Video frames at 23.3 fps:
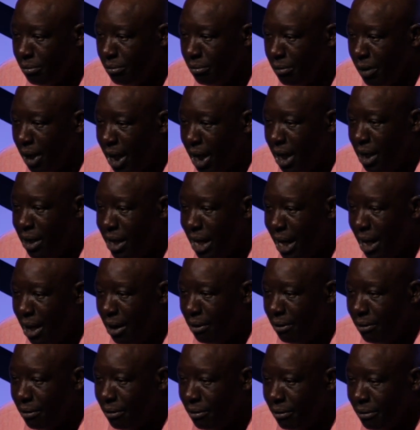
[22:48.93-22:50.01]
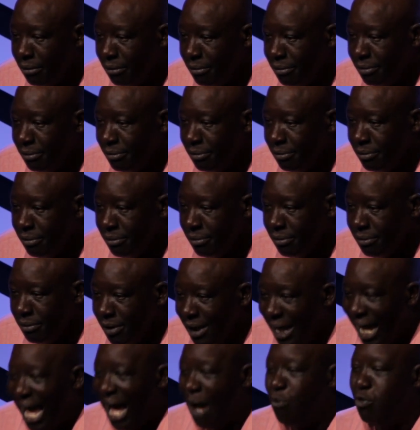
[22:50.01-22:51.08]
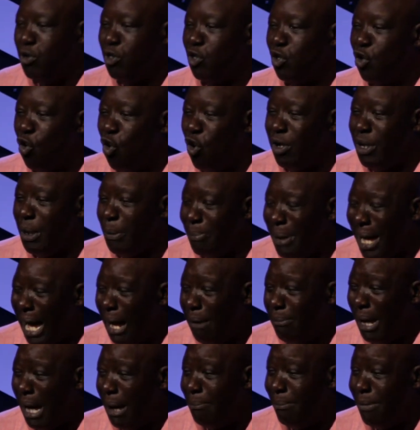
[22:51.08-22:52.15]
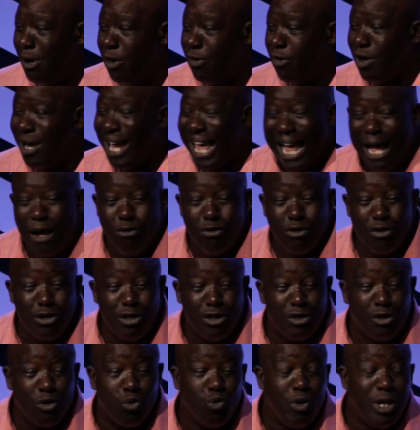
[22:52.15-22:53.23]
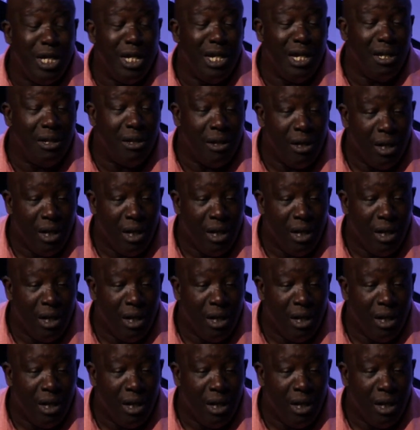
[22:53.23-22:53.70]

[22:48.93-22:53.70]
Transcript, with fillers: Handed down. I was going to buy my mother ounces of weed.